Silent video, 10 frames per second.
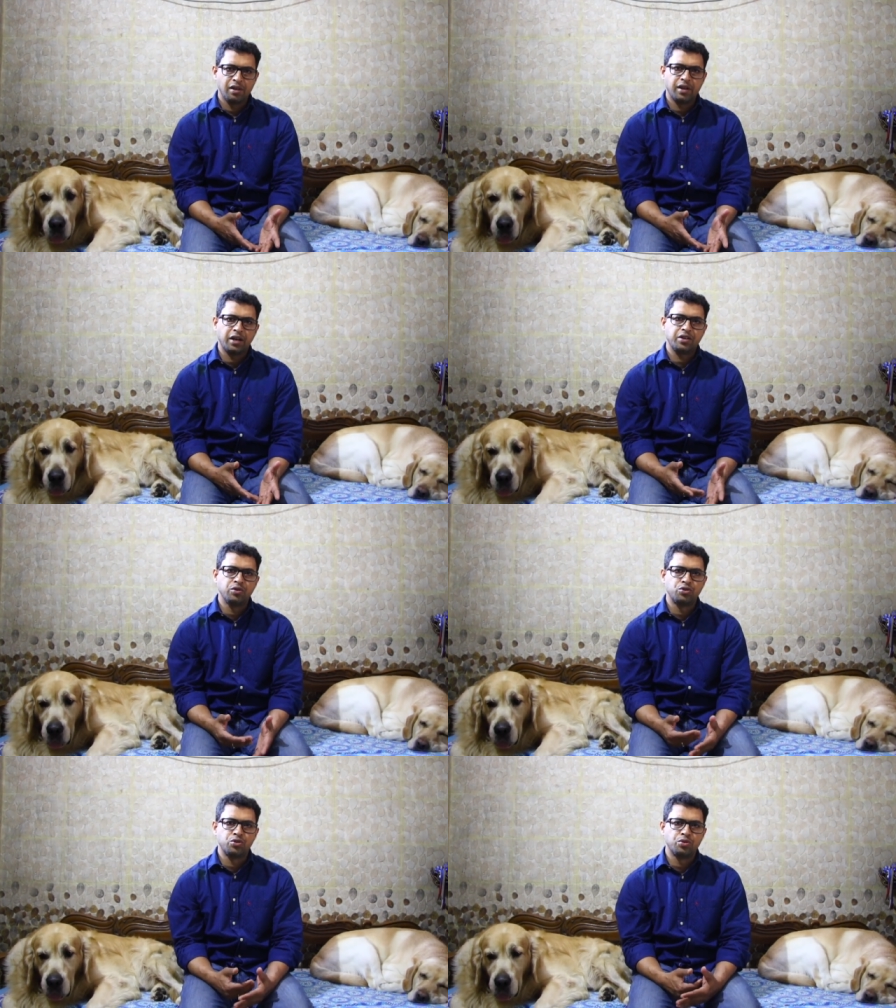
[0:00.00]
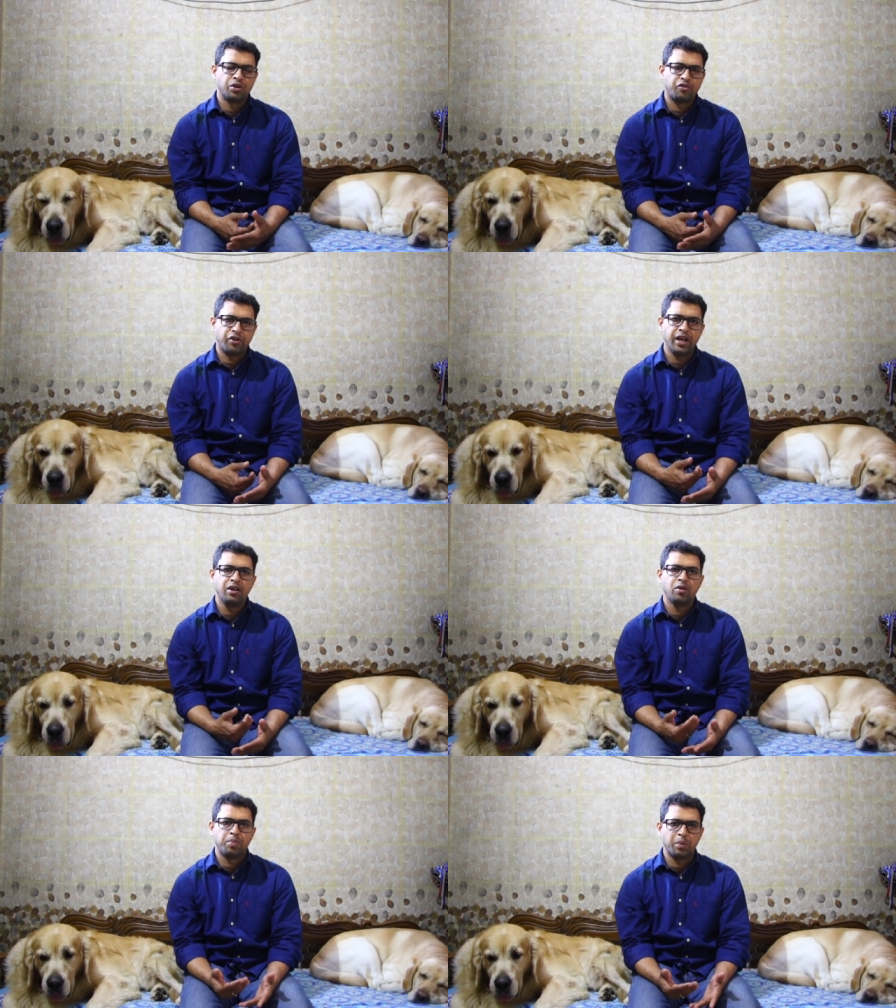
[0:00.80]
that you should train
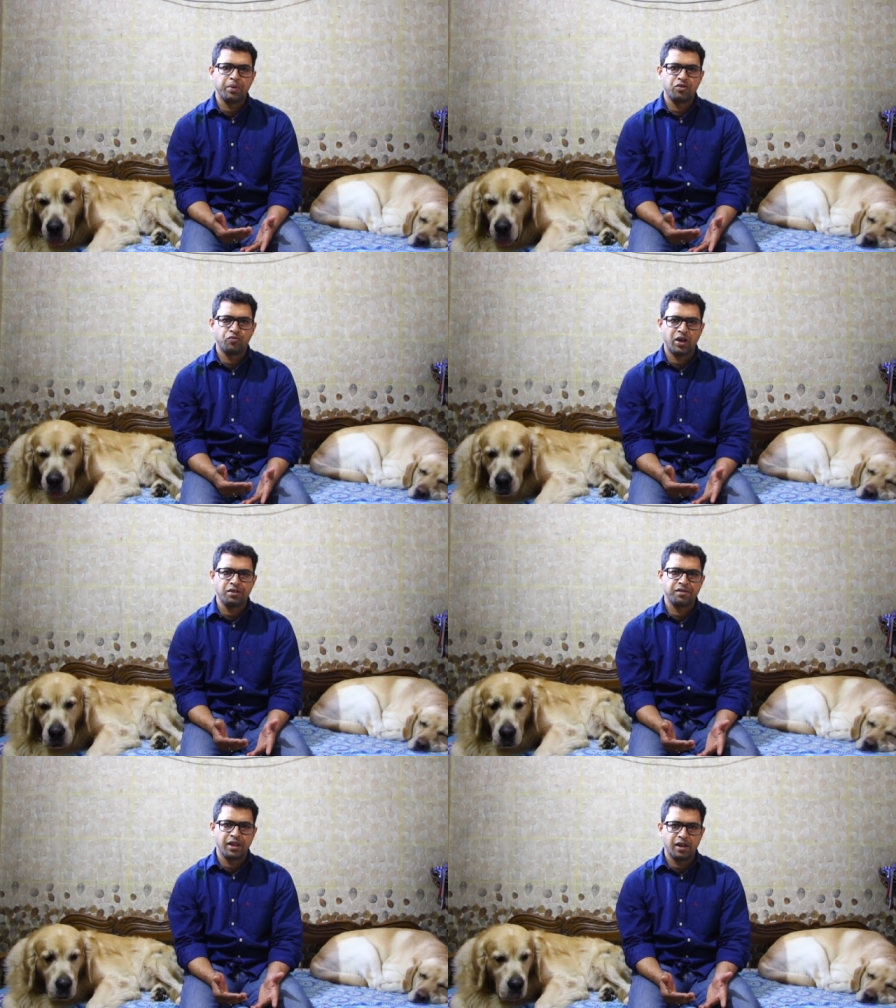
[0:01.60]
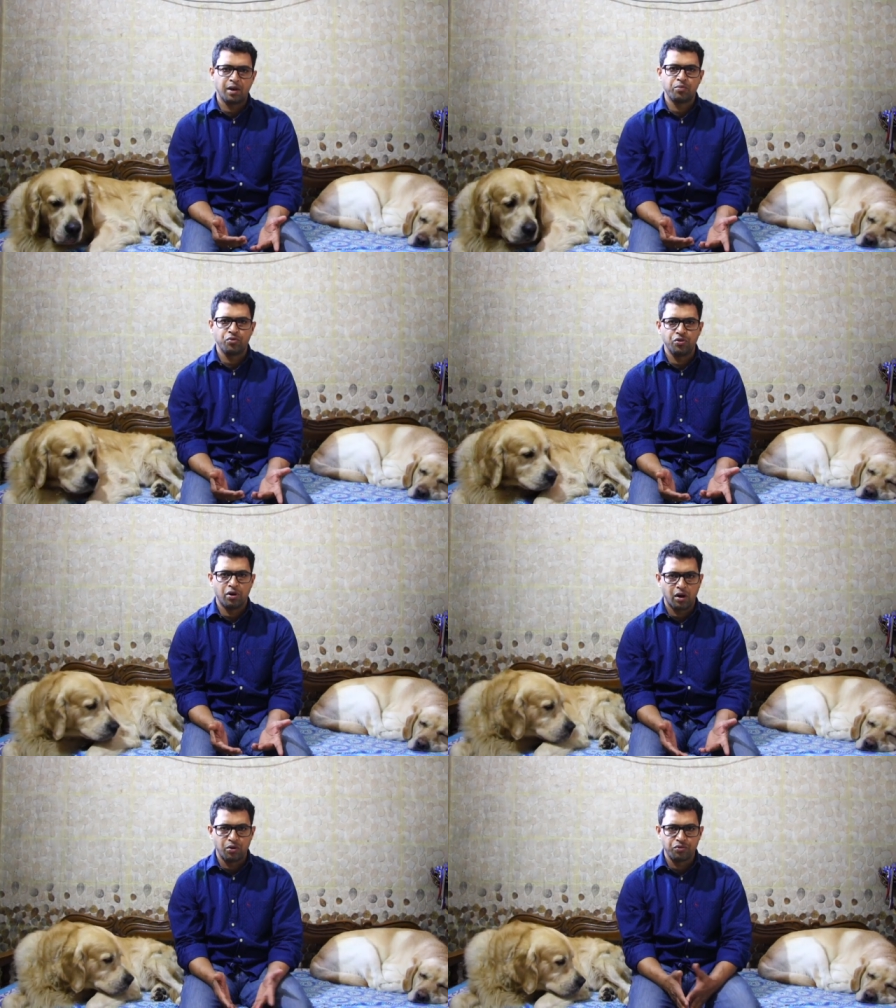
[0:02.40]
your puppies once they come to your
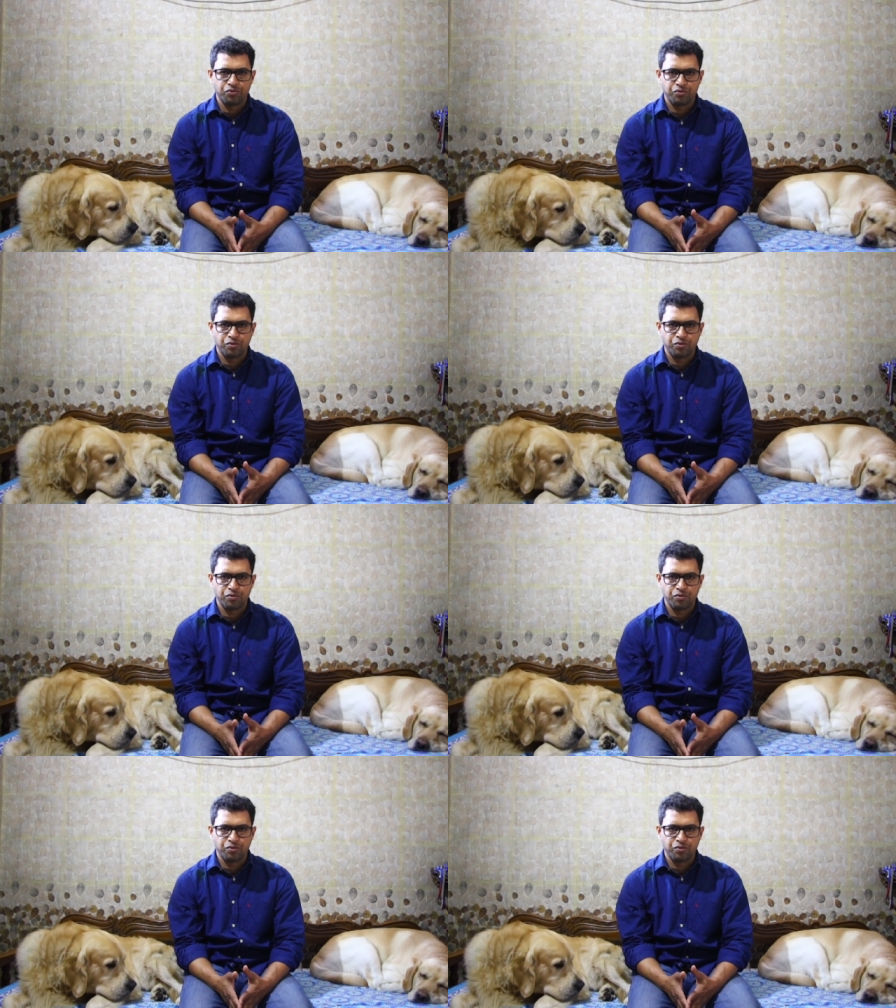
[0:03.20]
house.